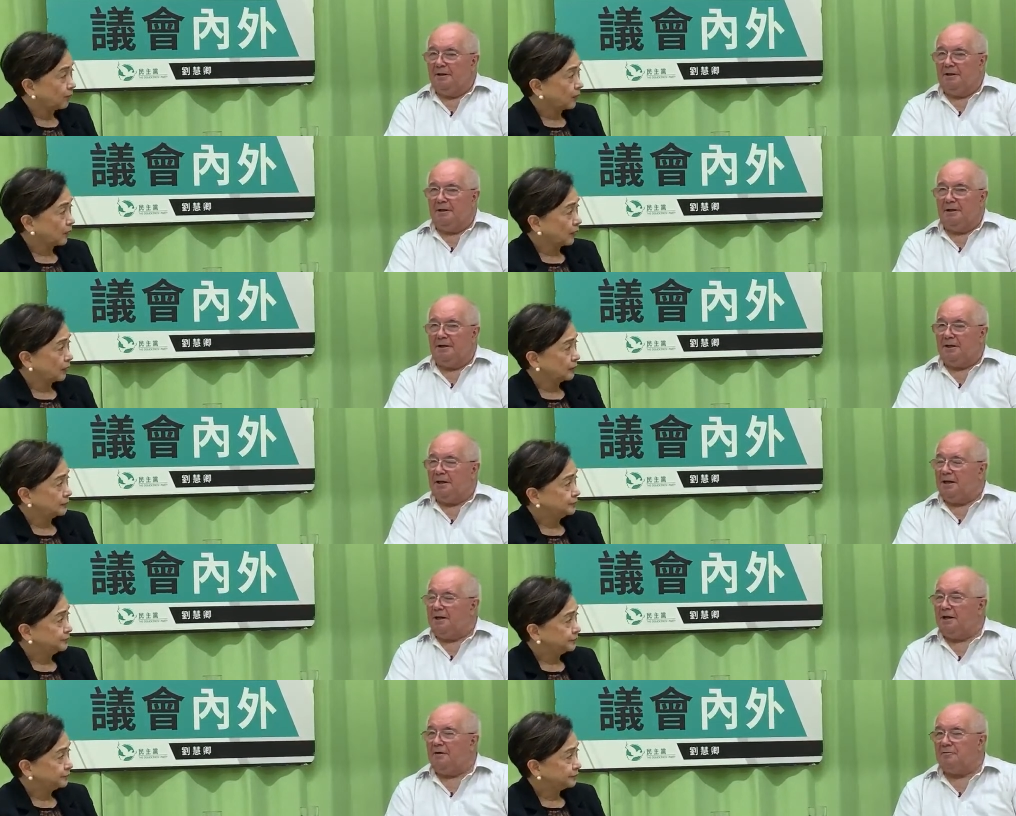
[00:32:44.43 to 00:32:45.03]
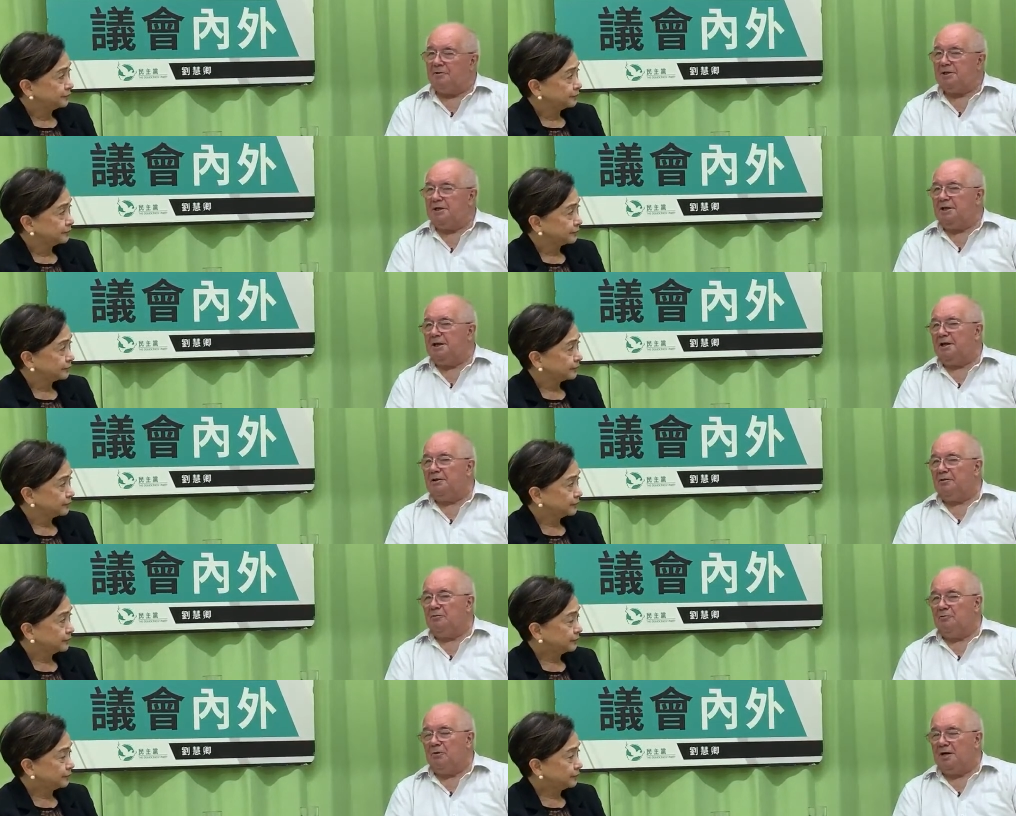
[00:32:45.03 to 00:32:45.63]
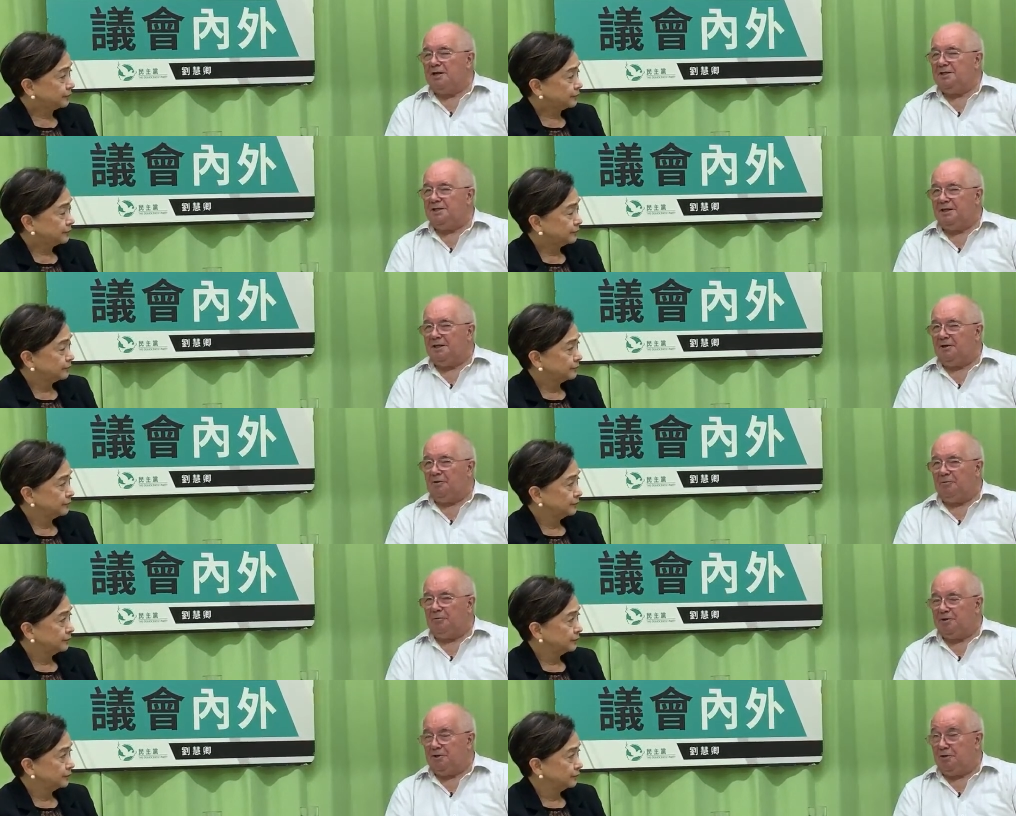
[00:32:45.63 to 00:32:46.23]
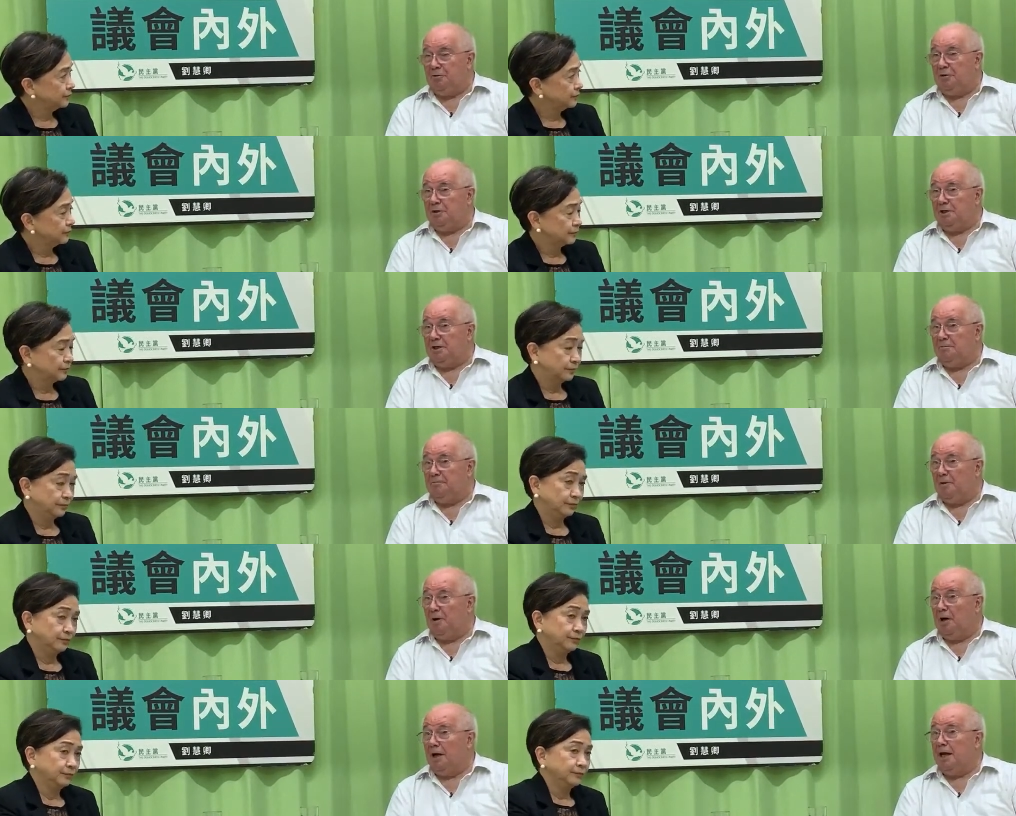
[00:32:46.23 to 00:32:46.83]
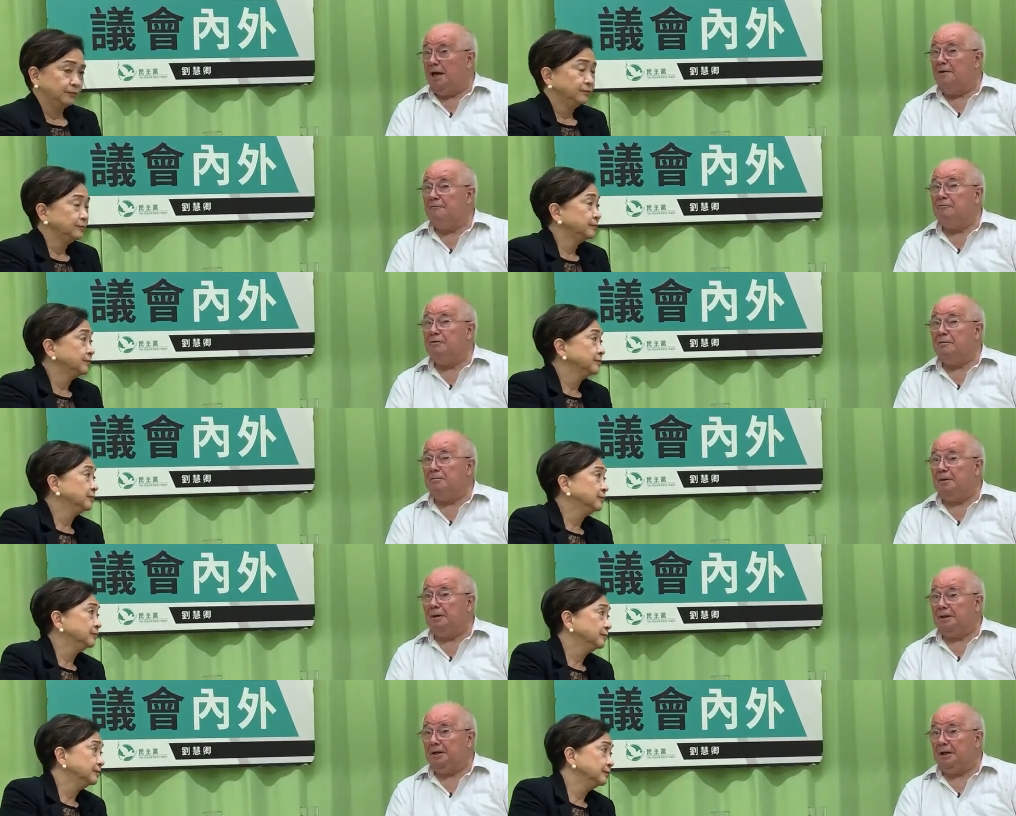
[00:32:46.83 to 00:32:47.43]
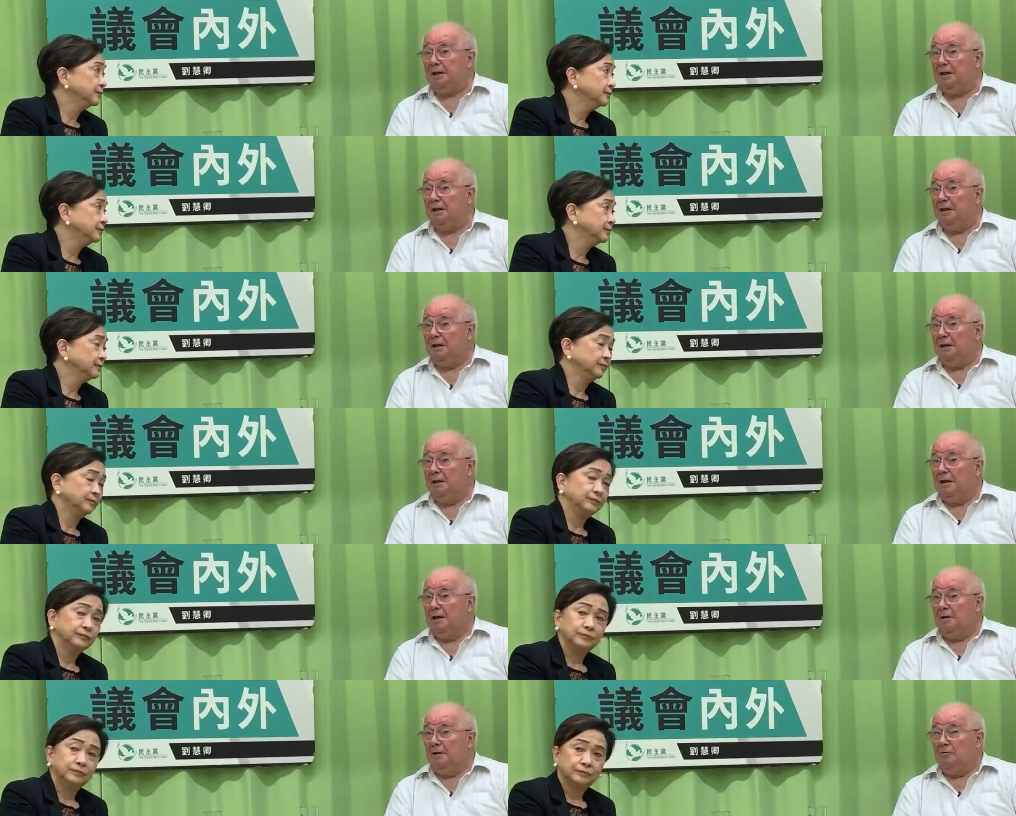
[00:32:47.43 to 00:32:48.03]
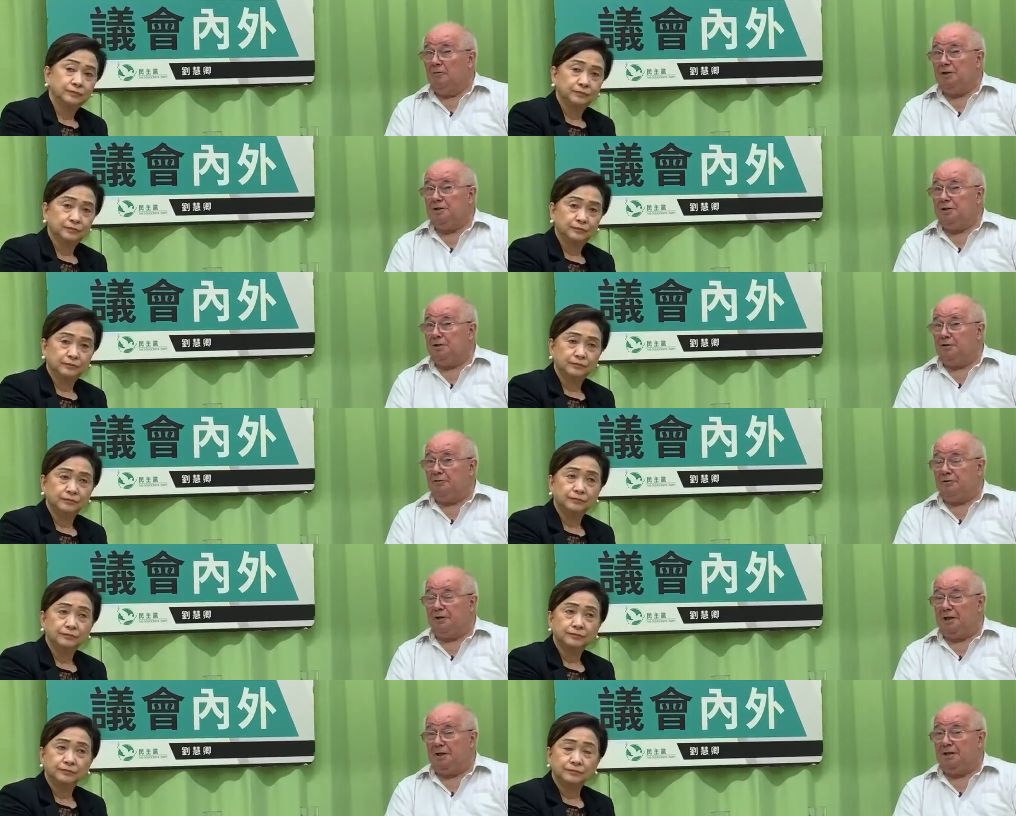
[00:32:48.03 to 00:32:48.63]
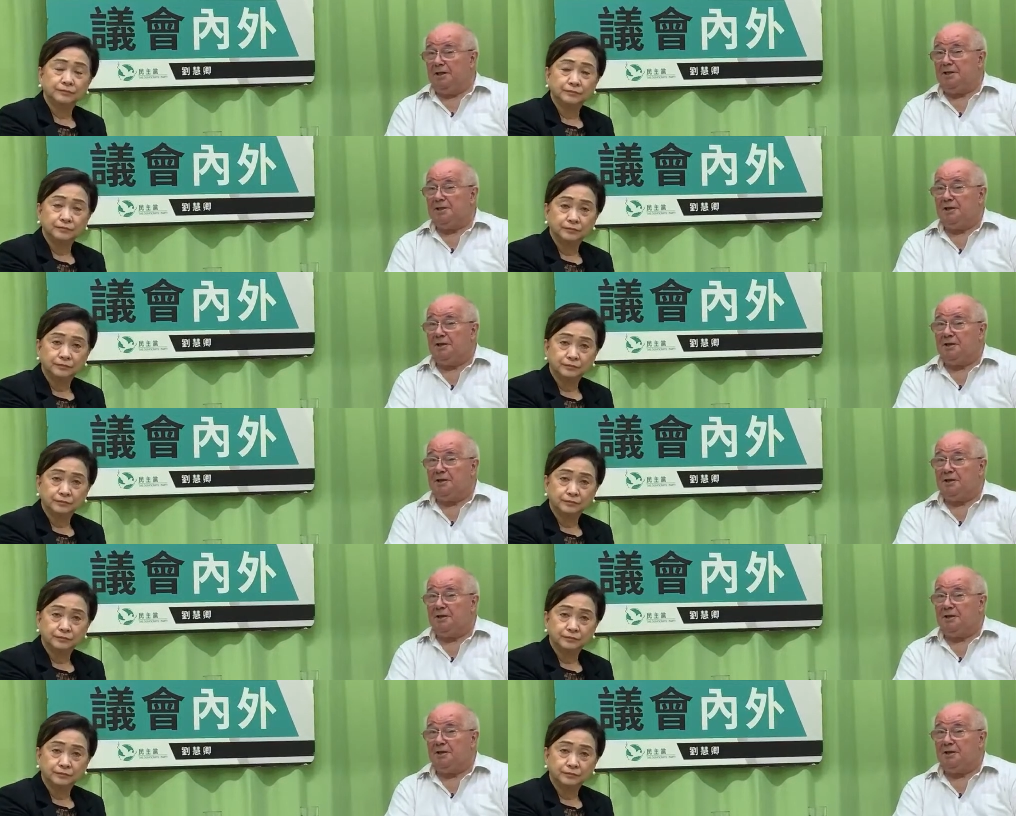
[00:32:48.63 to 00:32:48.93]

Speaker 1: that, that was another wasted opportunity by everybody. We should have done this